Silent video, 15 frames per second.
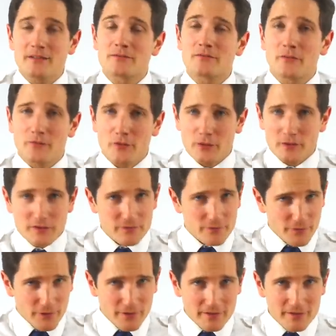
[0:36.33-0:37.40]
is reverse
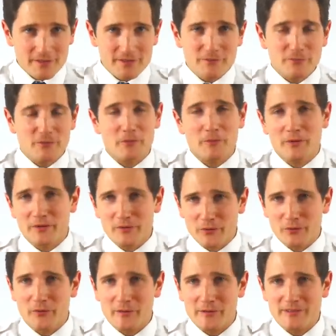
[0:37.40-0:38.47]
thrust, what we're going to
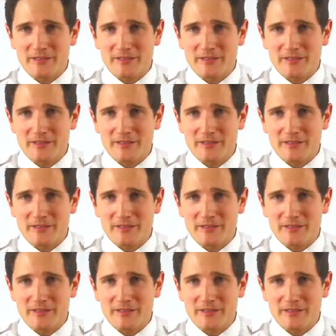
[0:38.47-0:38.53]
talk about